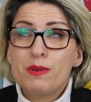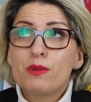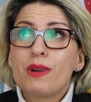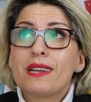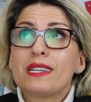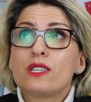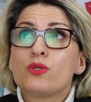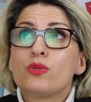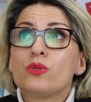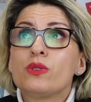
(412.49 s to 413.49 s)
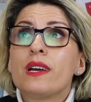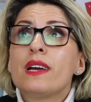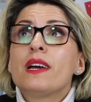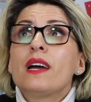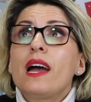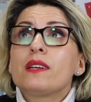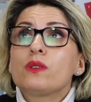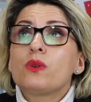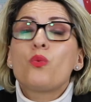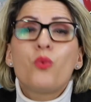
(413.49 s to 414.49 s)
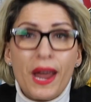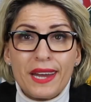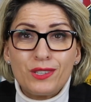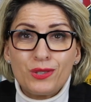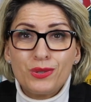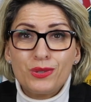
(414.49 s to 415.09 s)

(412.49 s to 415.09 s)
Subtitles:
be ready to, and wait,